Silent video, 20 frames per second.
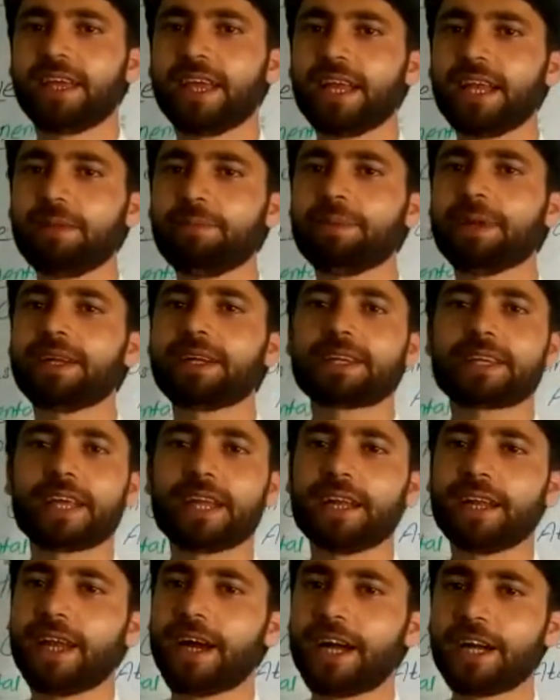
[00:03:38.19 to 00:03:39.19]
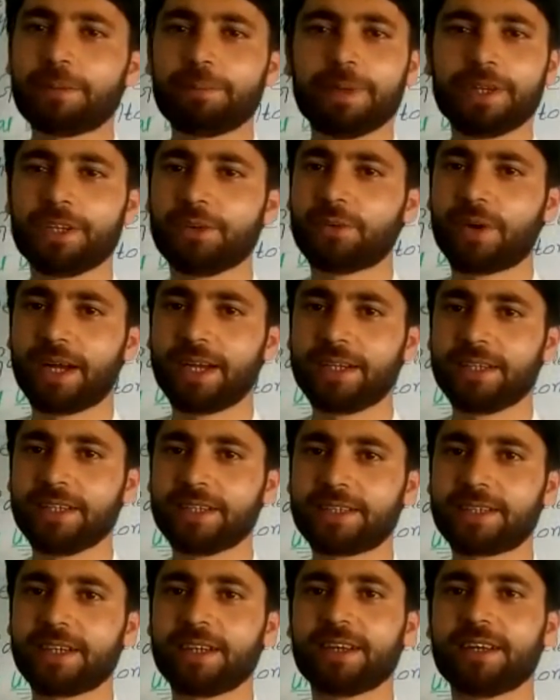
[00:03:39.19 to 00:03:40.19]
element cannot be
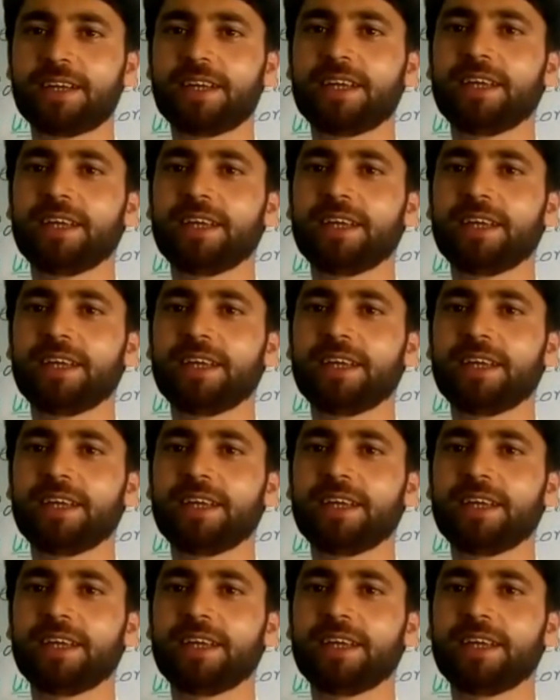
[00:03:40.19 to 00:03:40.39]
divided.